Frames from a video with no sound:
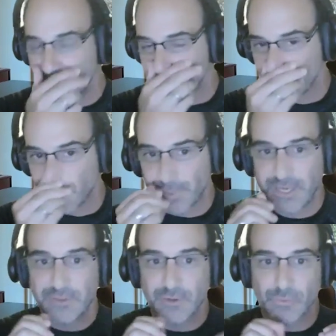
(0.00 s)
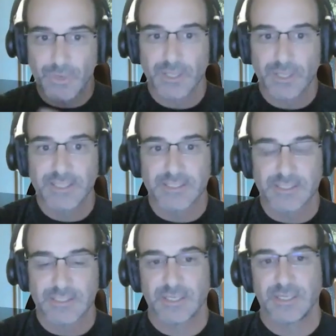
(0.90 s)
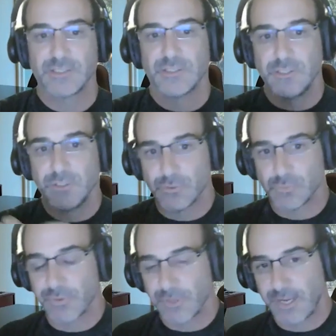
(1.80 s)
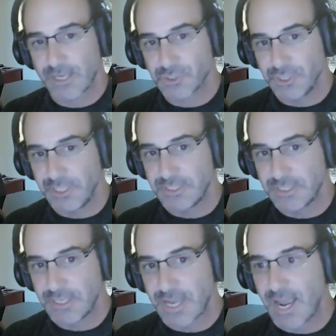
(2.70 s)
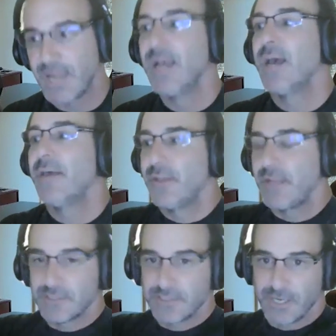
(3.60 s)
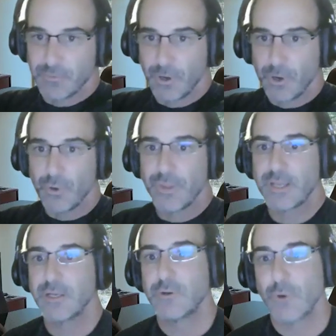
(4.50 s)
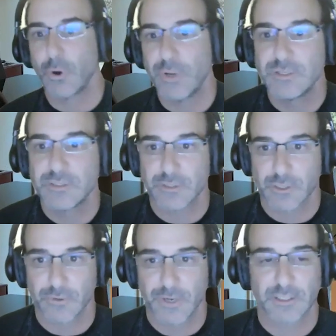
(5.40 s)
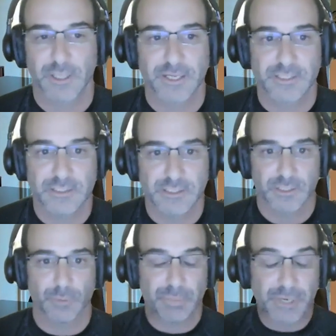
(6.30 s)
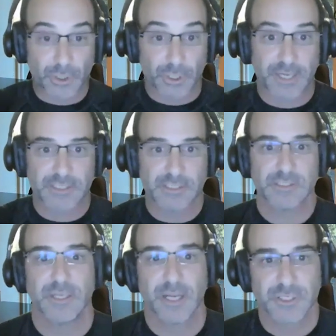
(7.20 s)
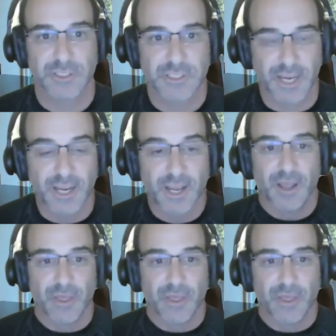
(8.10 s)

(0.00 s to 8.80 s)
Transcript: So they're paying the right licensing to use what they actually need today. And then as they grow, they can grow into the correct licensing, or bigger licensing, I should say.